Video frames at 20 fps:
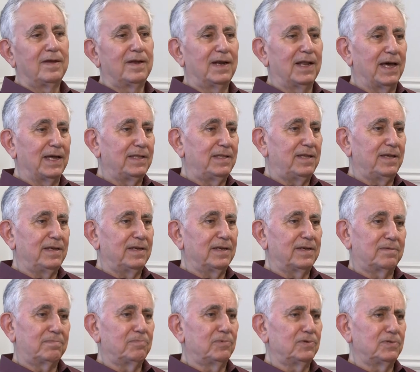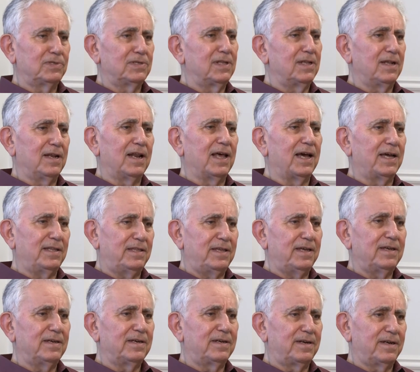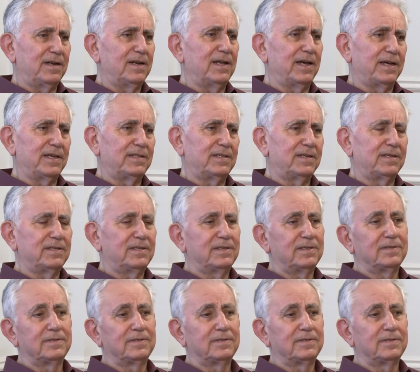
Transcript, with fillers: Lighting, mostly lighting related.